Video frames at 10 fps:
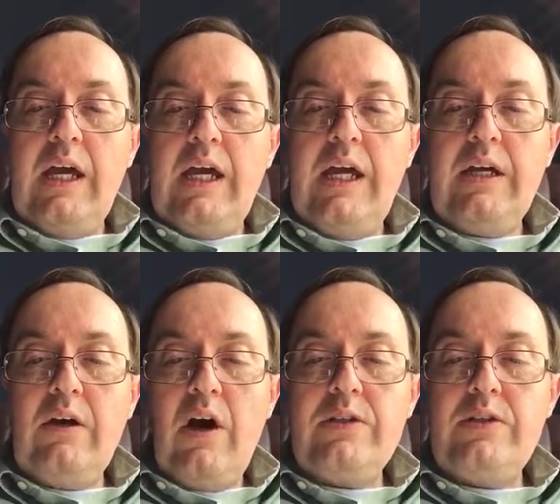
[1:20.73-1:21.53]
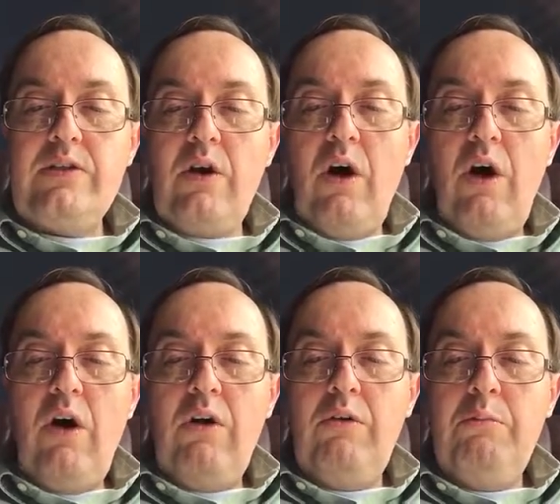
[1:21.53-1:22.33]
He causes
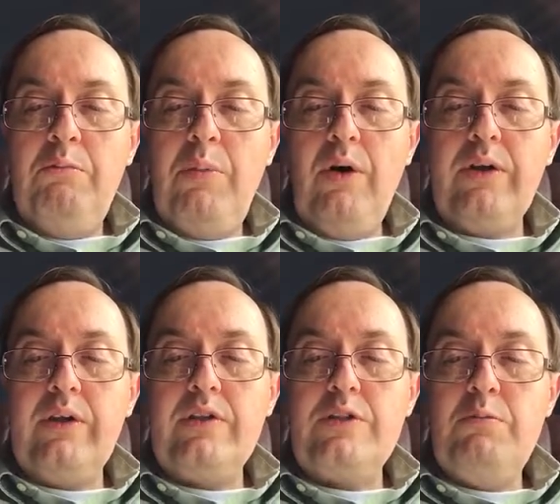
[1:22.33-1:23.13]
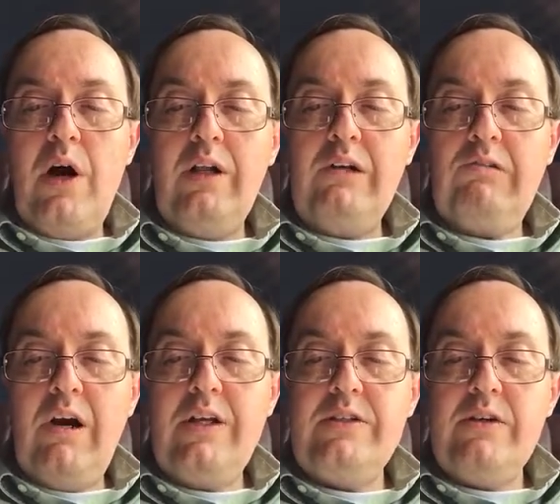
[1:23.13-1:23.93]
all, both small and
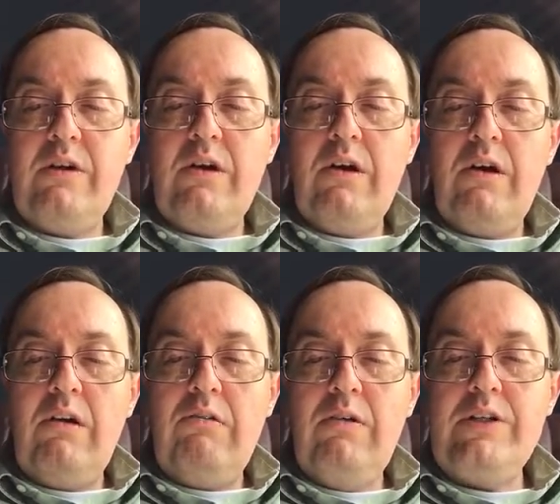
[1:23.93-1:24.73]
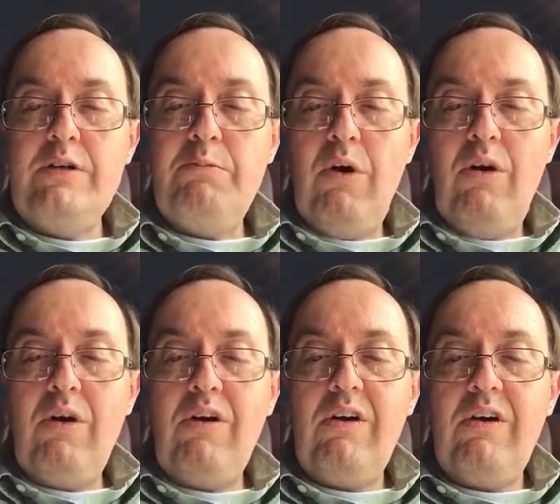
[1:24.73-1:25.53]
great, rich and
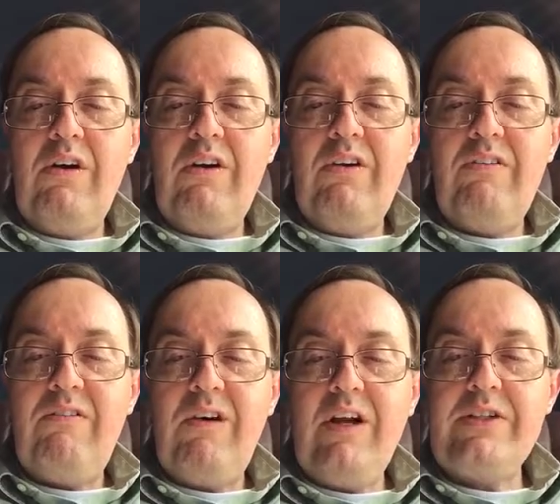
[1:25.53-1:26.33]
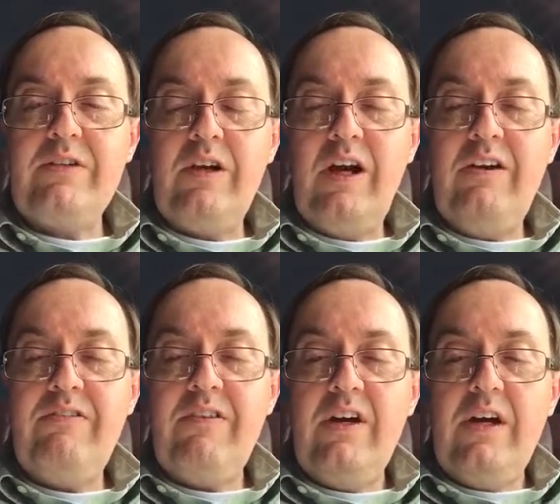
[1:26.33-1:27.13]
poor, free and
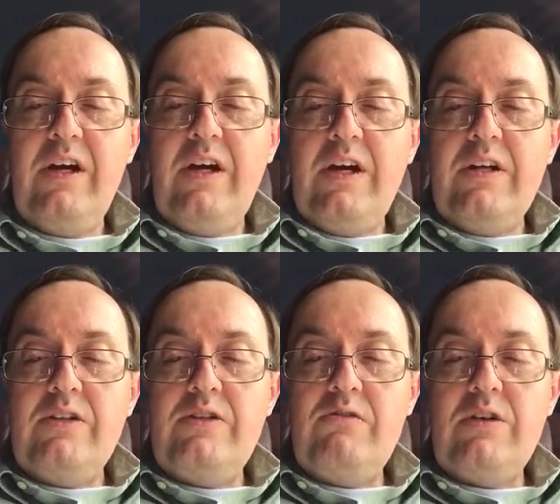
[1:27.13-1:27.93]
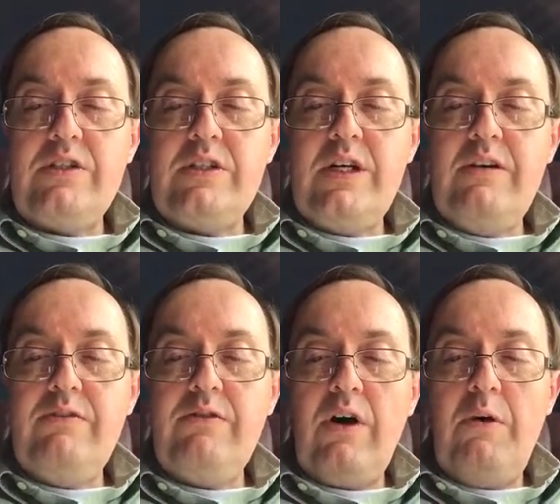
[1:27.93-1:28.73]
slave, to
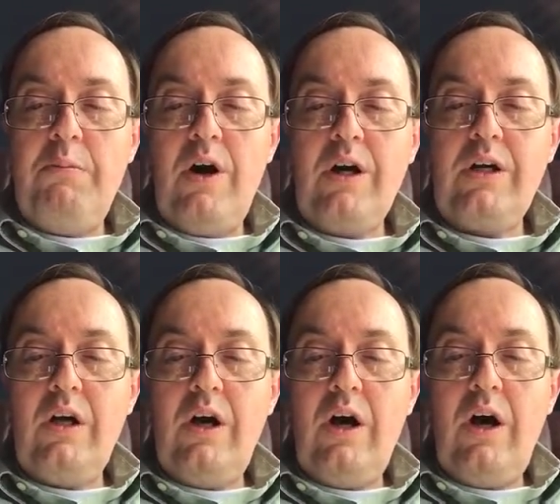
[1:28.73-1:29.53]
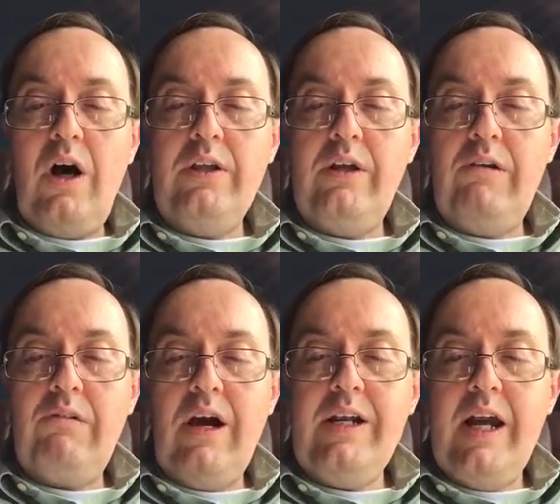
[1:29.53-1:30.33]
receive a mark on their
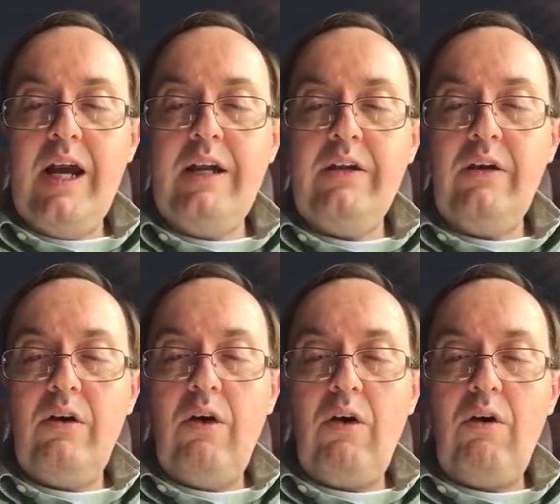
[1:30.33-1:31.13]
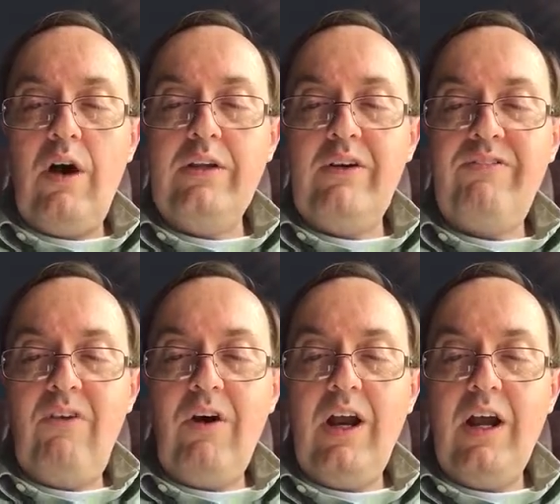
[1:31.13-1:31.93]
right hand or on their
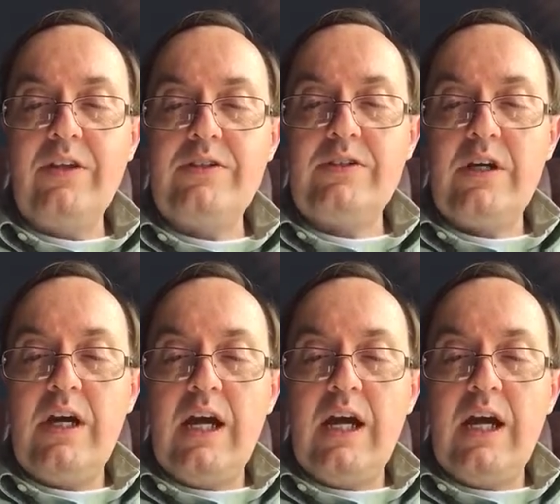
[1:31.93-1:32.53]
foreheads,